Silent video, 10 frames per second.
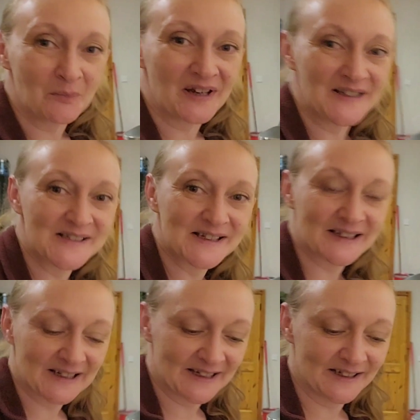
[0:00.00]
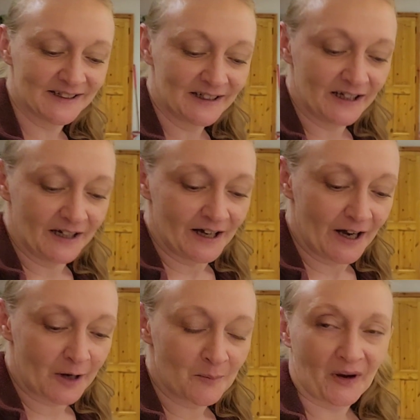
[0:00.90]
basically,
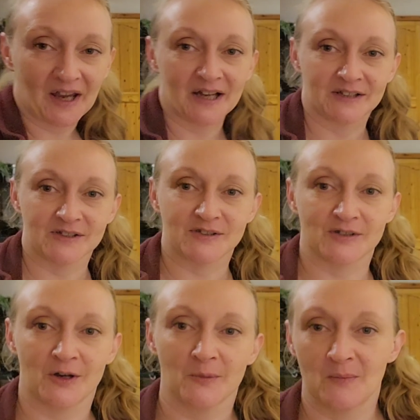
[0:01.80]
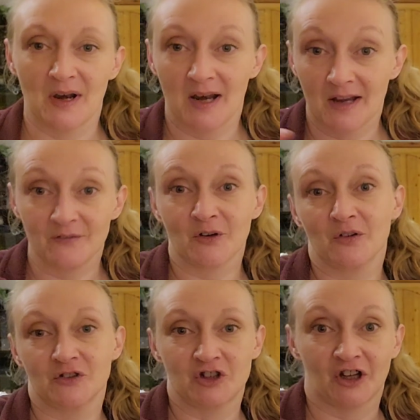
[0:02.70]
I had some
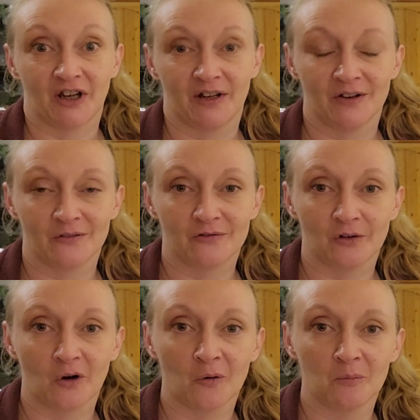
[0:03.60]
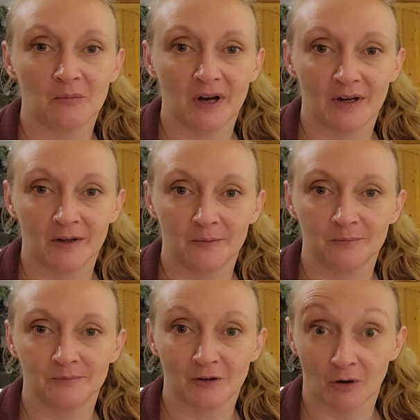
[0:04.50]
leftover chicken from a
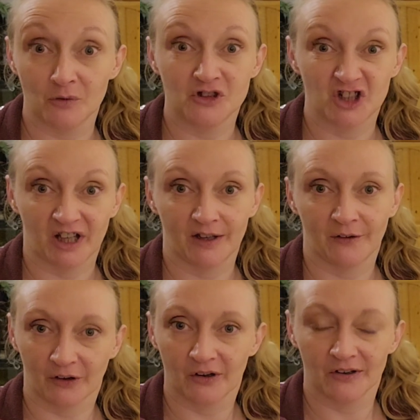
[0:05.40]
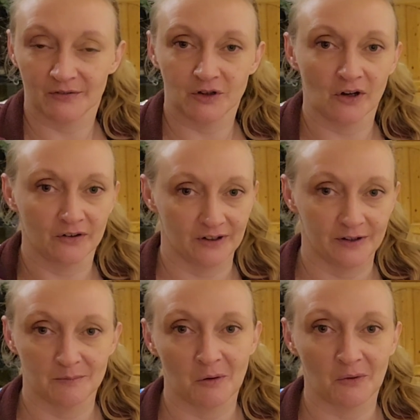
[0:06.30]
roast chicken I kind of done
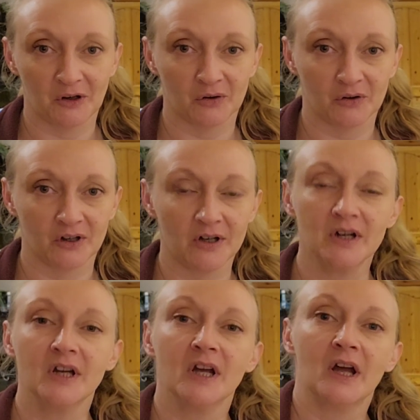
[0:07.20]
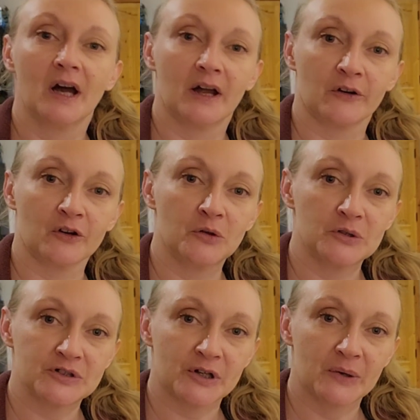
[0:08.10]
in the multi-cooker, and I
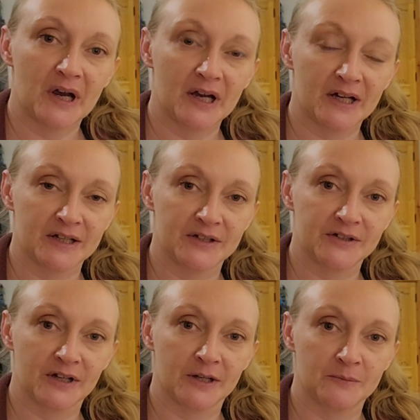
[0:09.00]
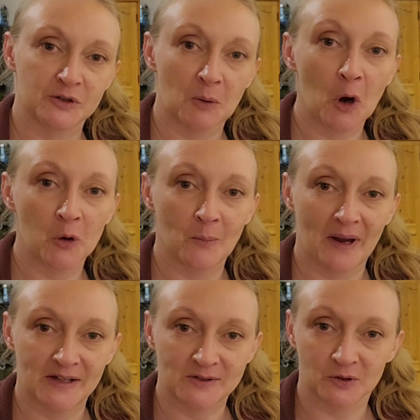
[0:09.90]
also had some
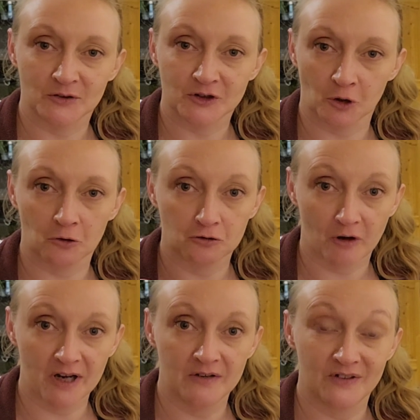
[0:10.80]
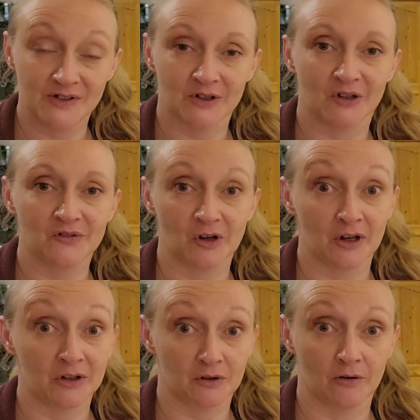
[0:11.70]
homemade sort of stock gravy stuff that
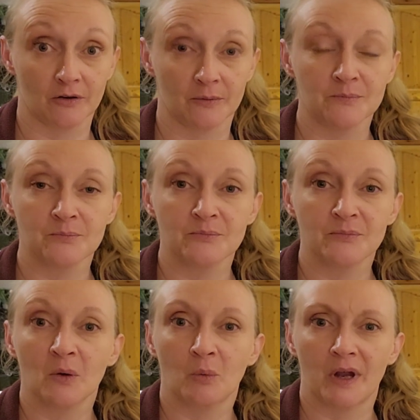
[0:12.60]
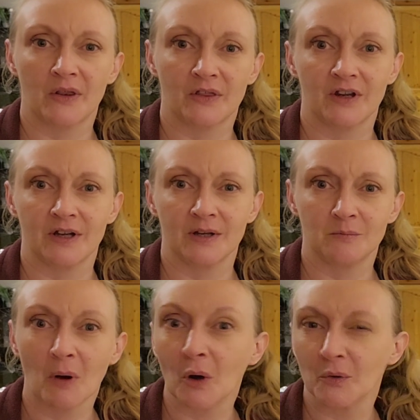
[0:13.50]
I'd done with the
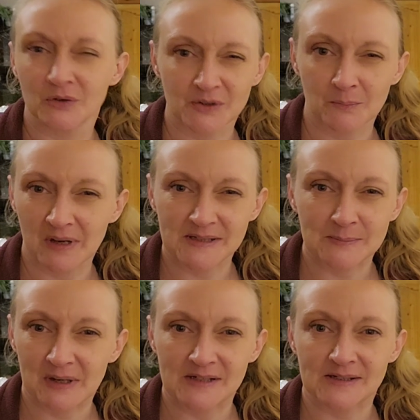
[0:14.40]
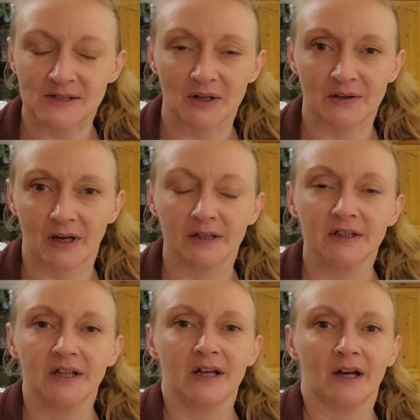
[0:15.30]
bones and bits and pieces like that.
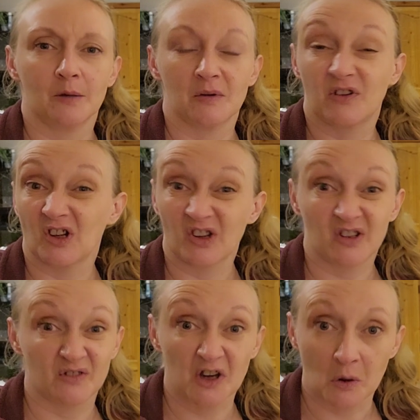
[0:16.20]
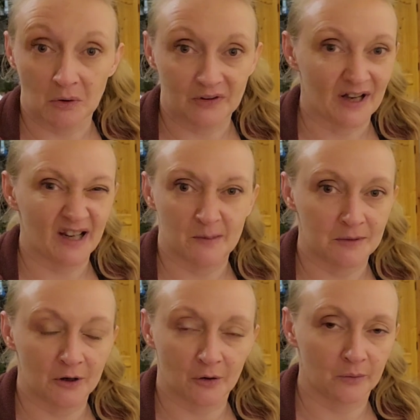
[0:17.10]
If you'd like a video on that, let
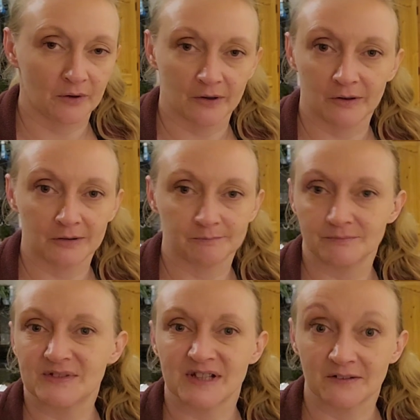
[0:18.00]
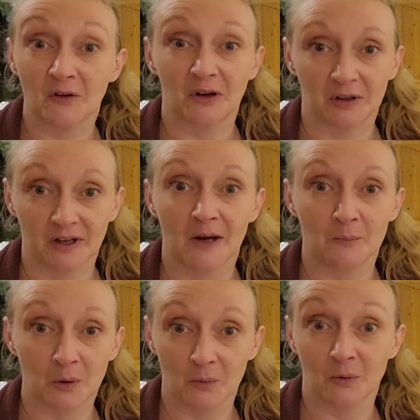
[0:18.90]
me know and I'll see if I can
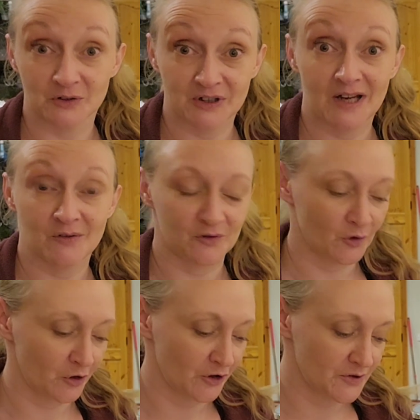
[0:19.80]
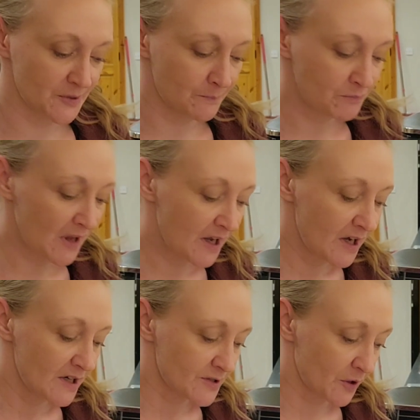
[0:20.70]
put one together for you.
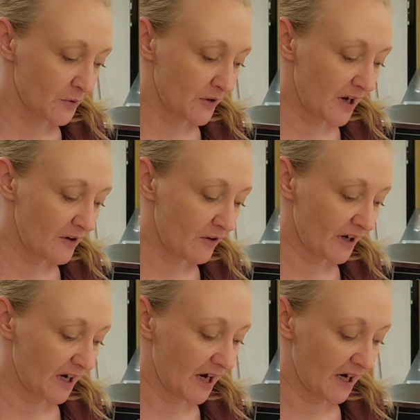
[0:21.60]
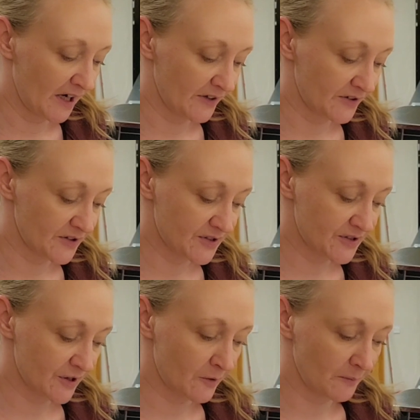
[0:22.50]
So then I had
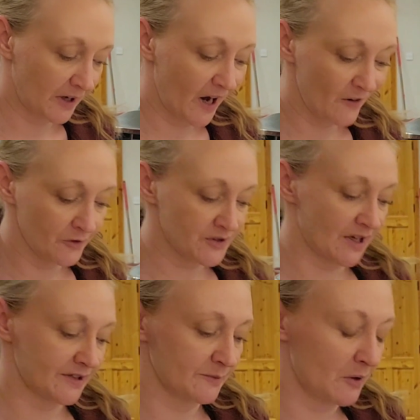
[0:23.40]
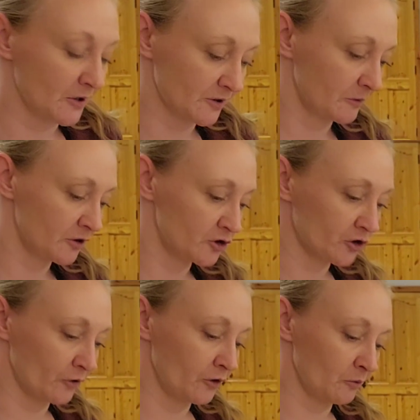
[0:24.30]
some carrots and some pasta. I'm going to
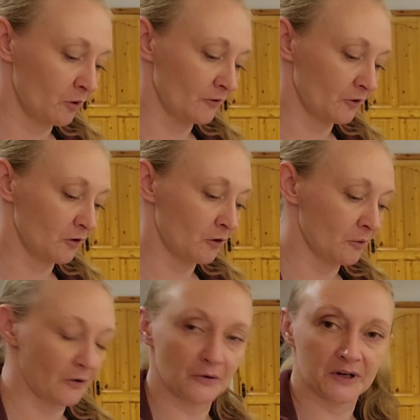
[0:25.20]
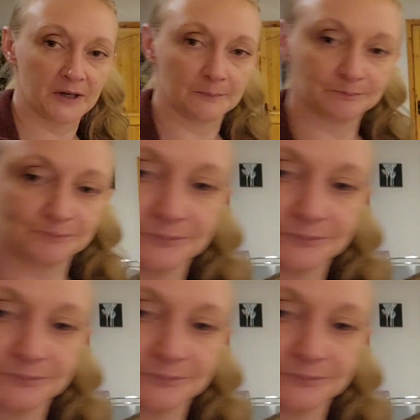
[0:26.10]
show you what I've got going on here.